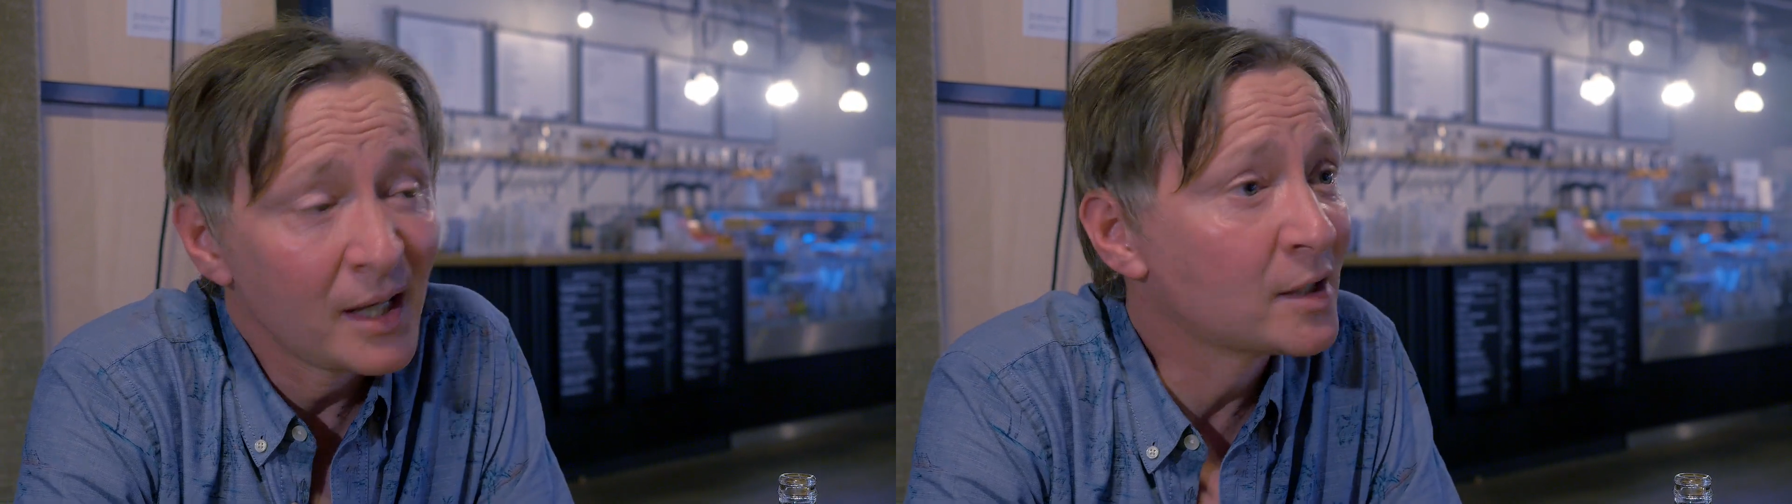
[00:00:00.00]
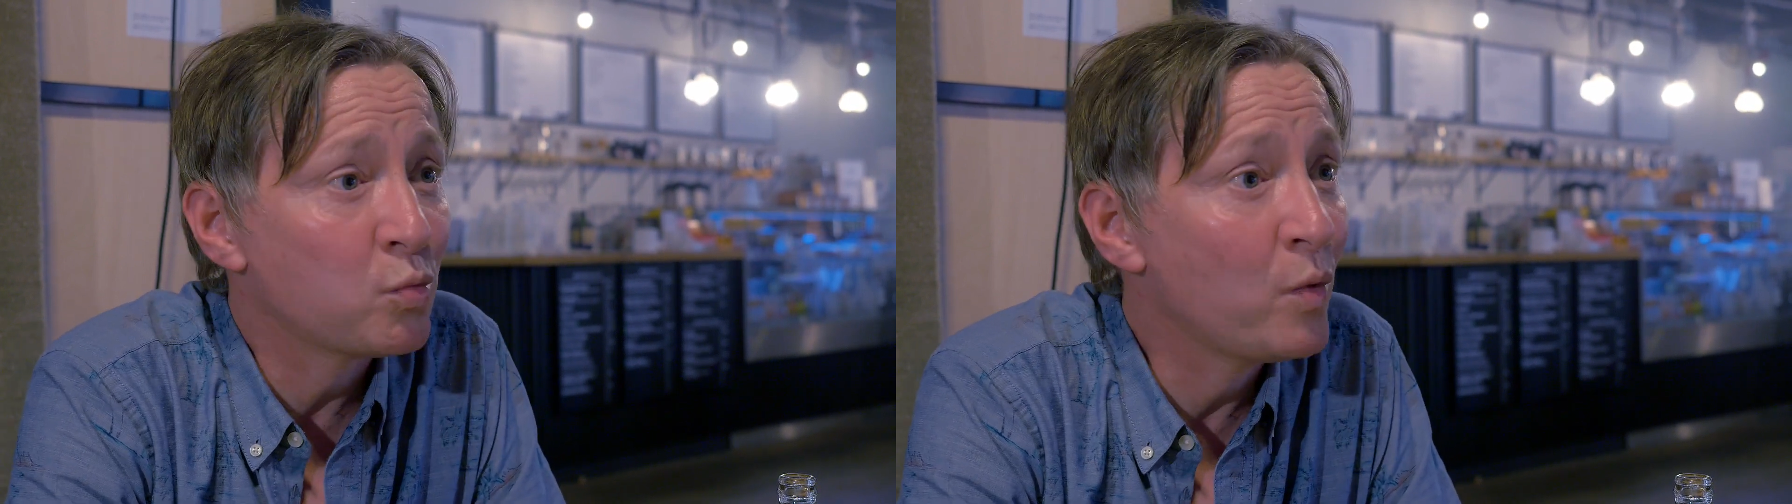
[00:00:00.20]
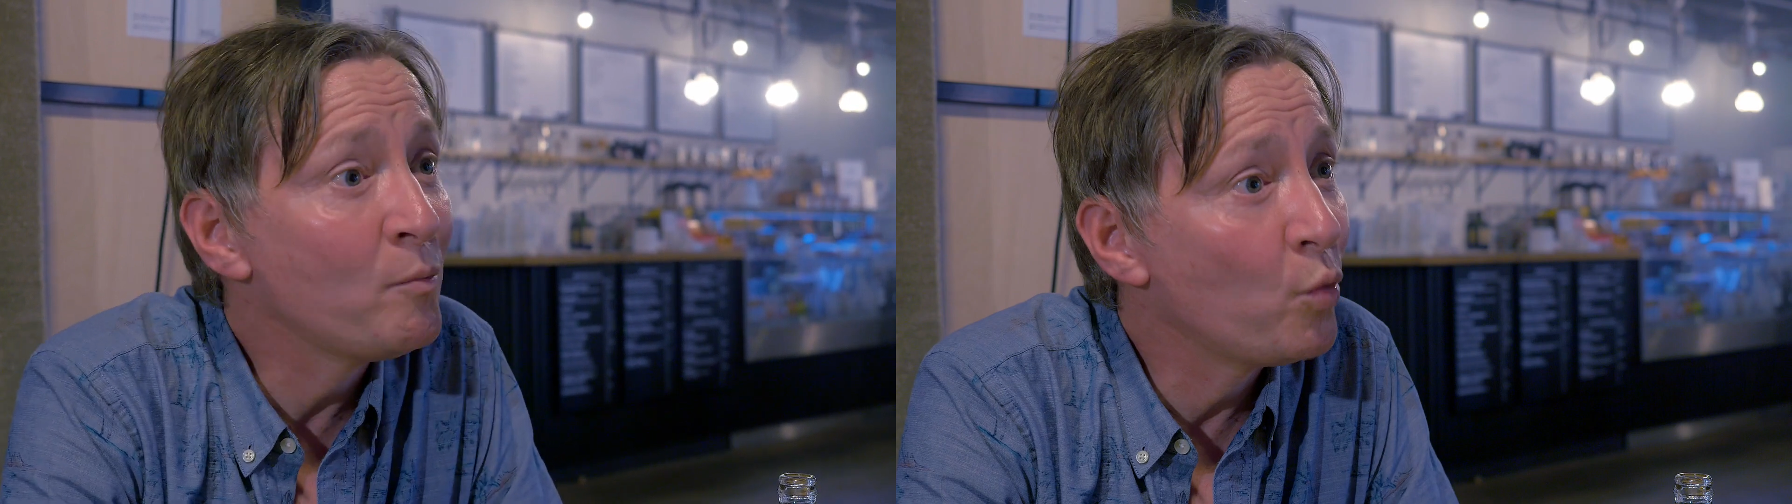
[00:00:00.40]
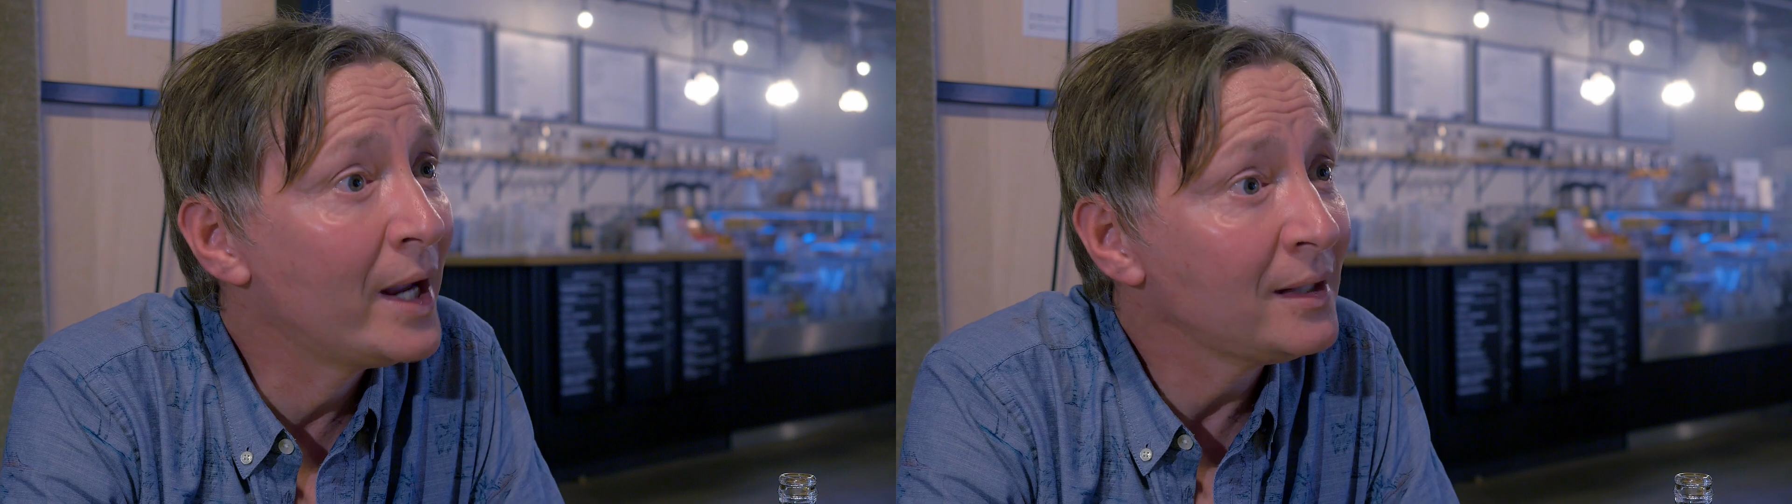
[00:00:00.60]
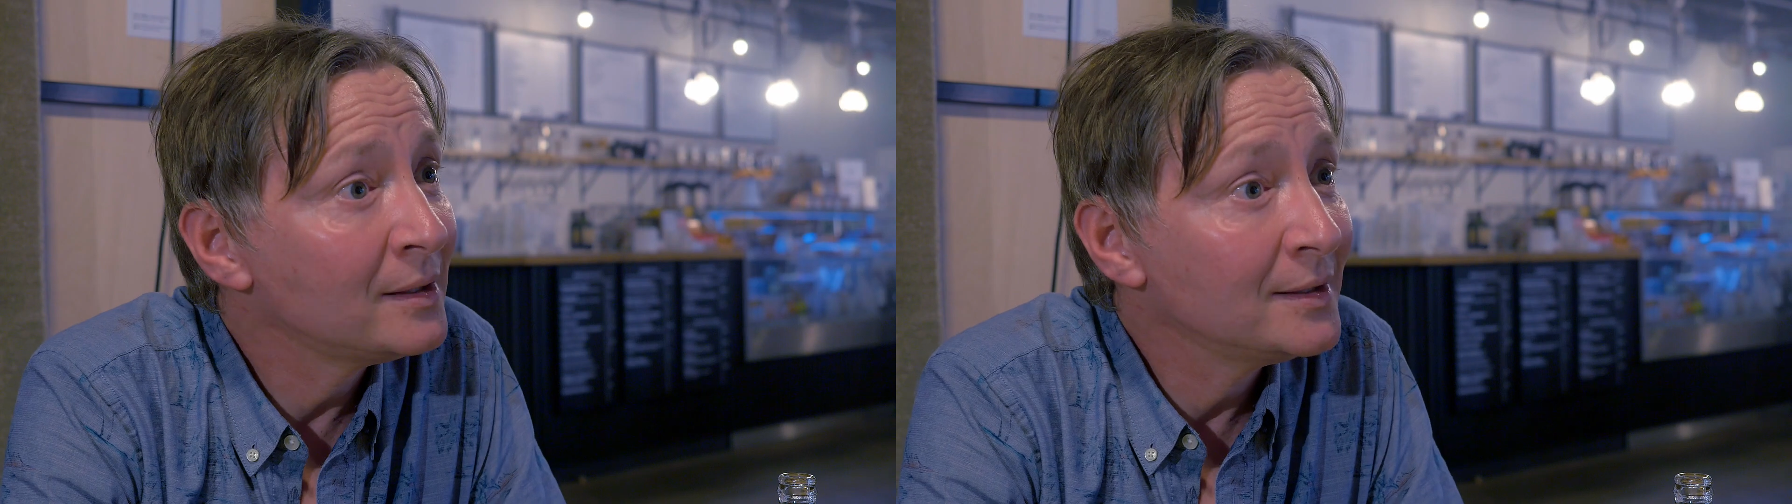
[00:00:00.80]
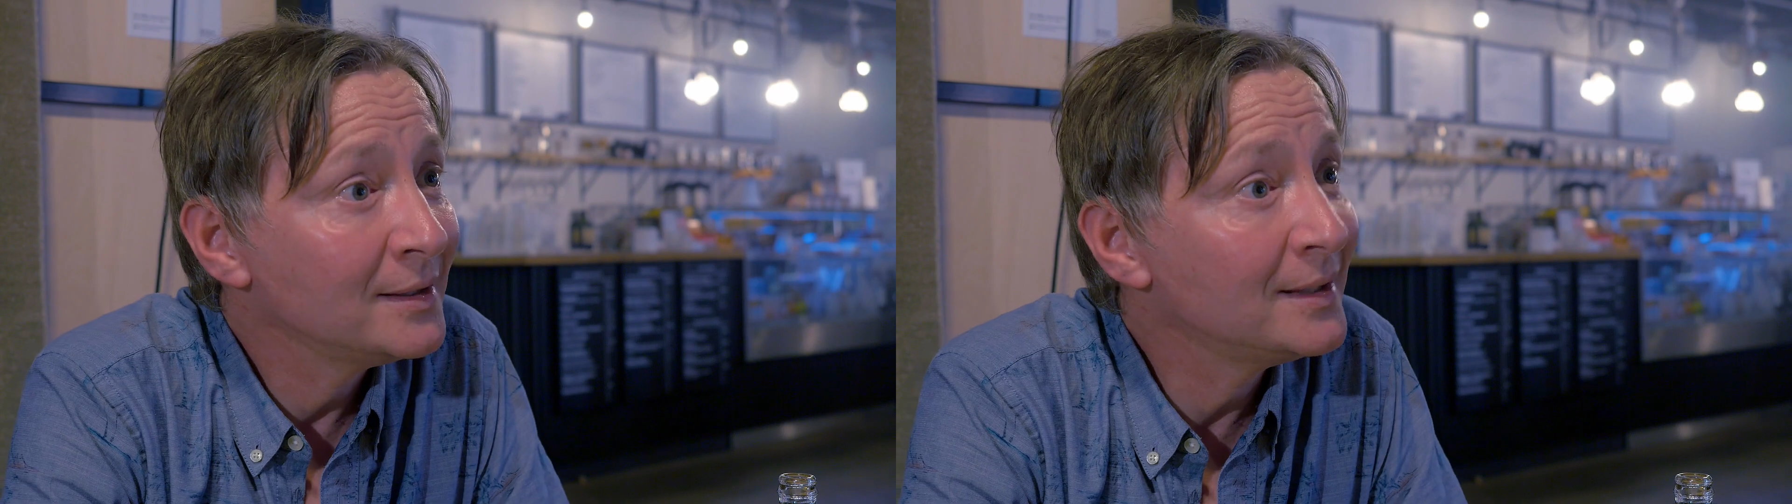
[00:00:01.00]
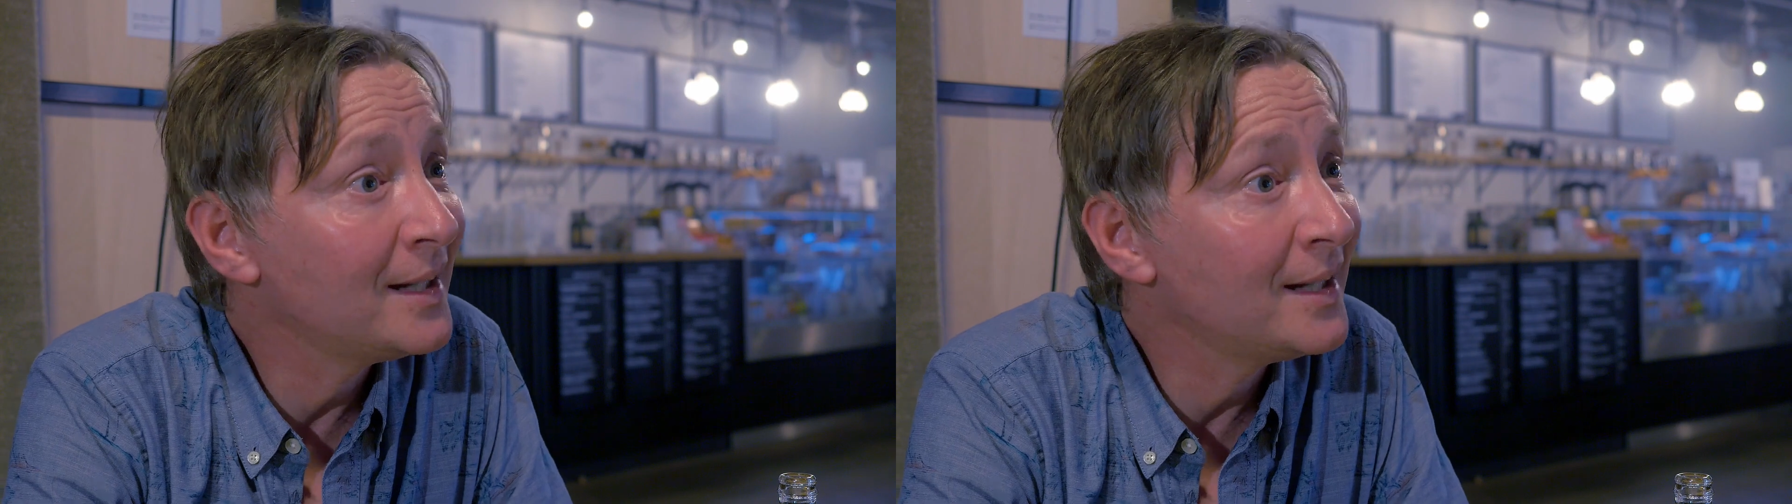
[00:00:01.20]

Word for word: it's win-win. Yeah,